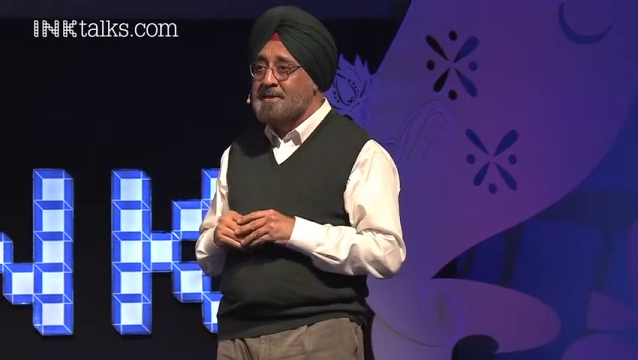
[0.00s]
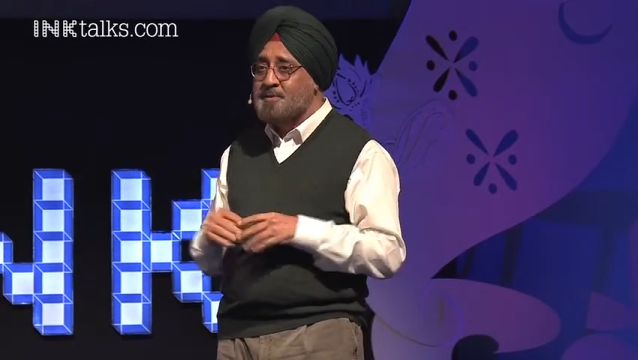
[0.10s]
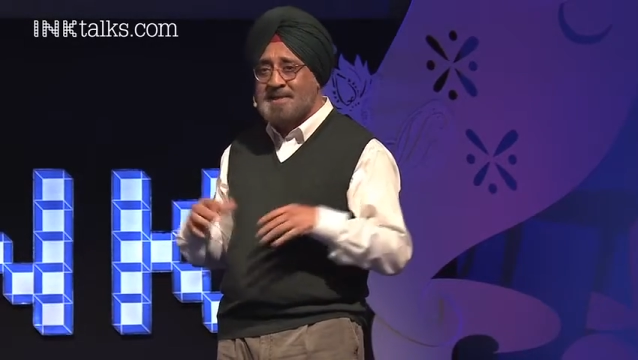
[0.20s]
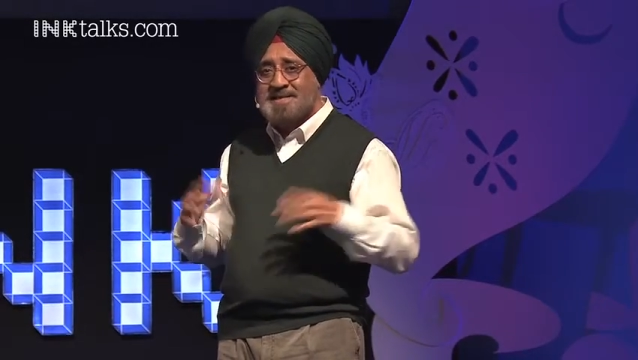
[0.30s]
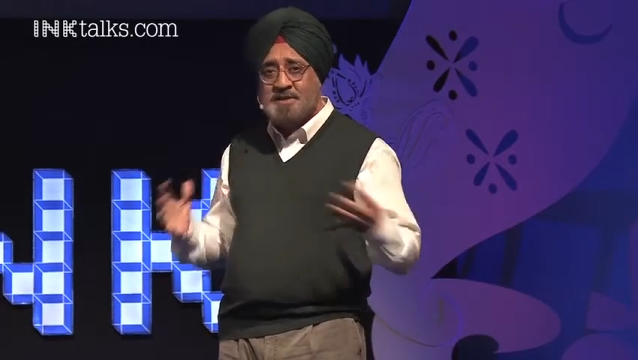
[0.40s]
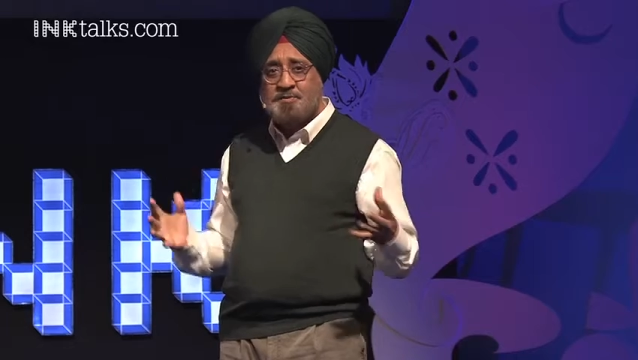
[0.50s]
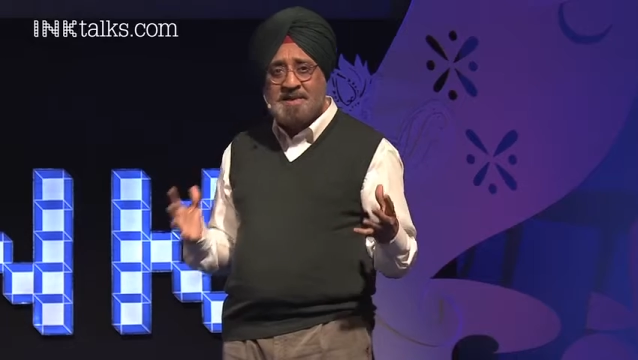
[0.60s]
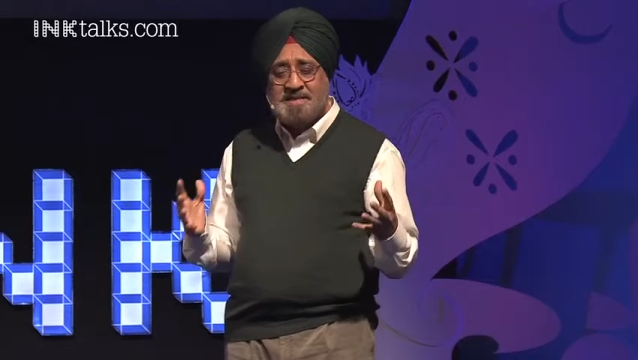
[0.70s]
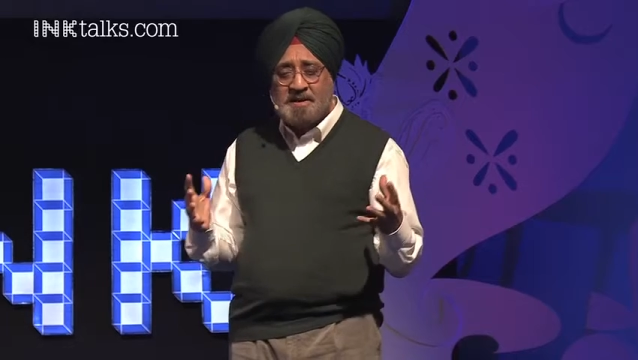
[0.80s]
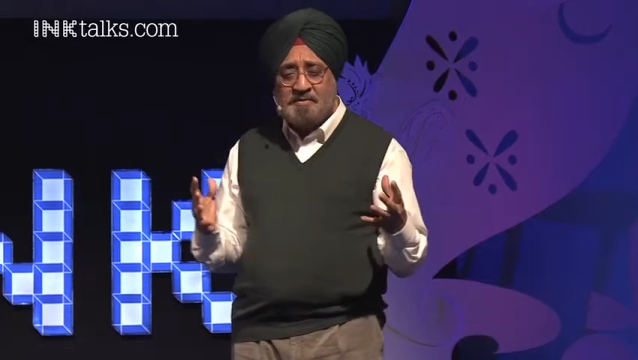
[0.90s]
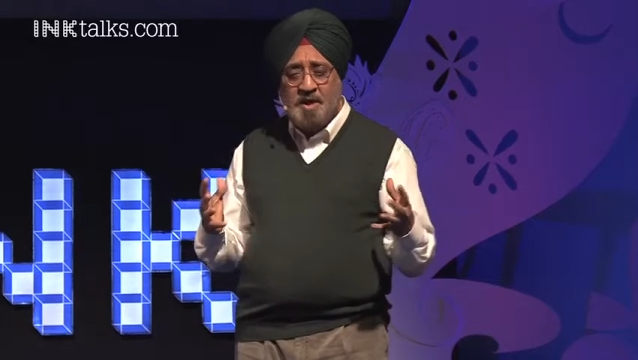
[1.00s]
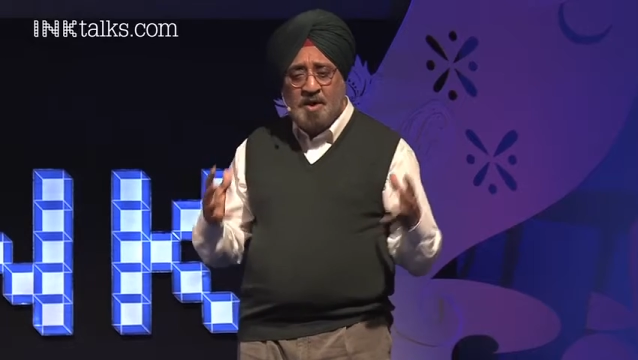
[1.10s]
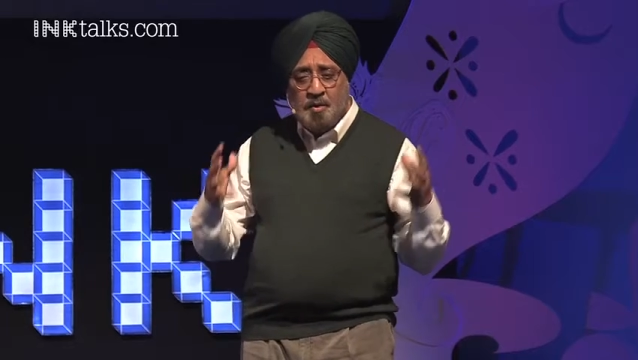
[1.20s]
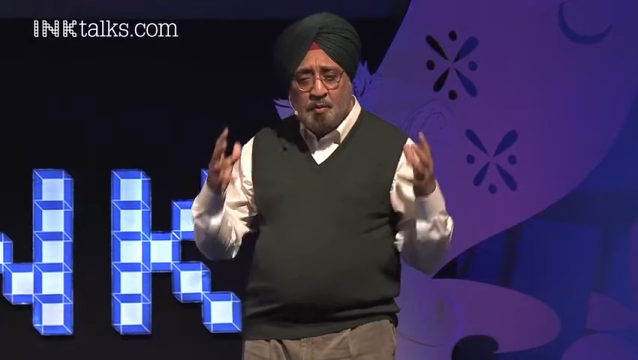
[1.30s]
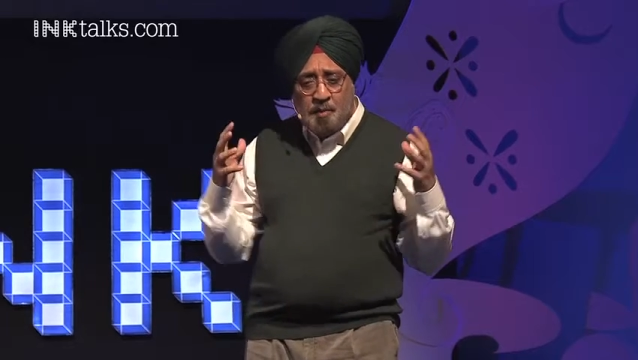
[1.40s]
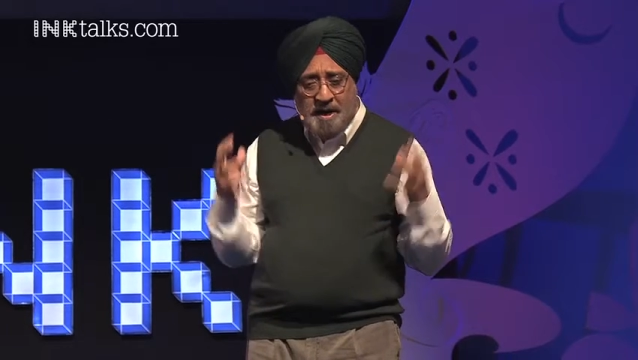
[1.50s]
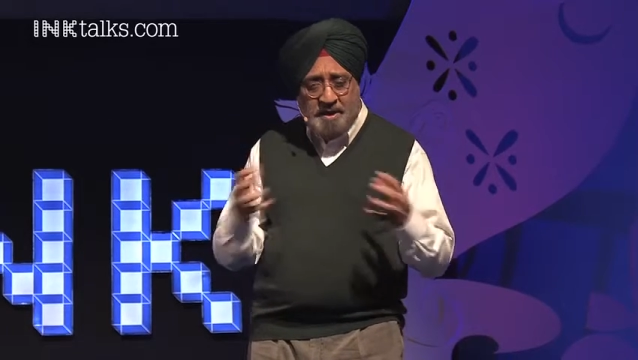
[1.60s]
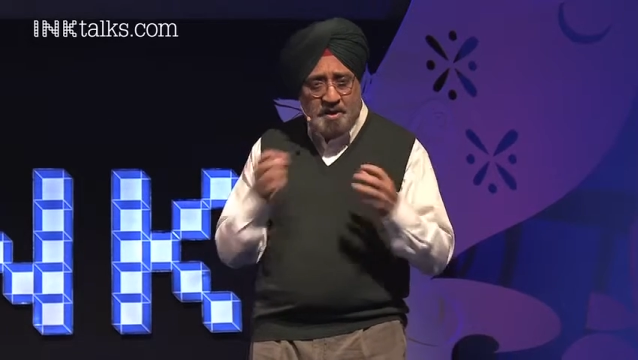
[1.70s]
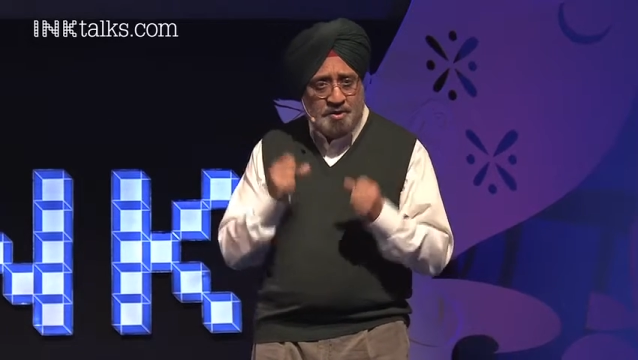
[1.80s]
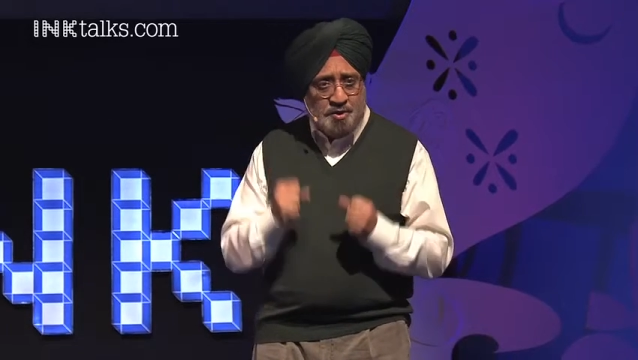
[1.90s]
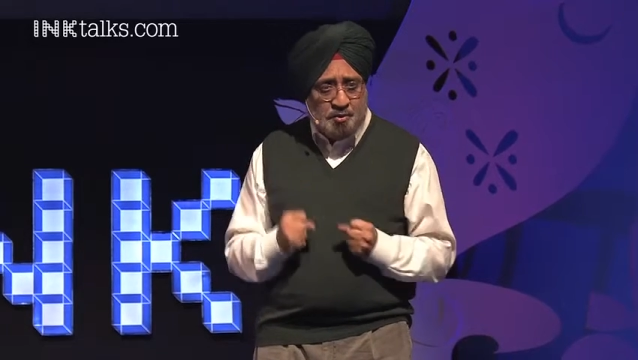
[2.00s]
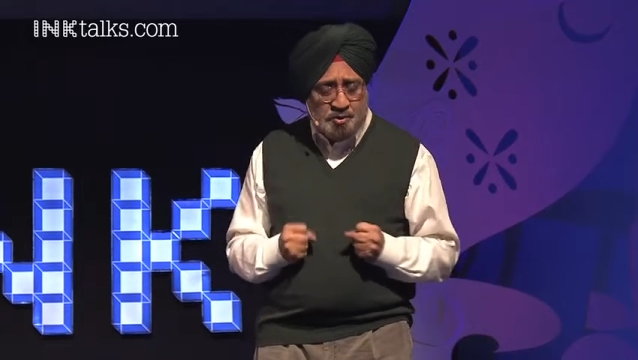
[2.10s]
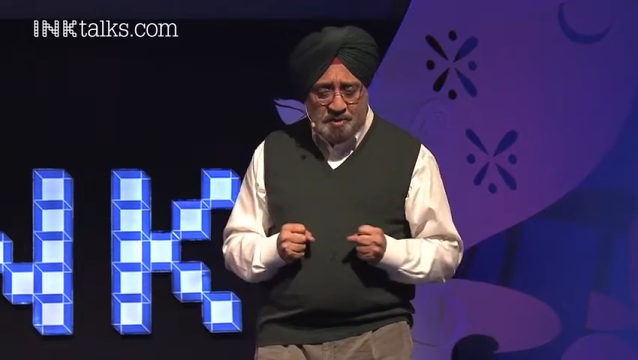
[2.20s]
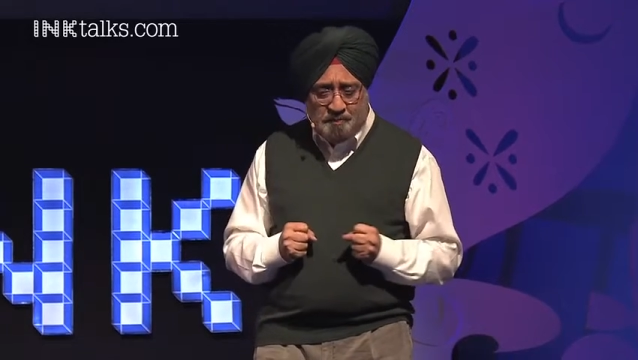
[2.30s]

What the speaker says: So I said to myself, why not use the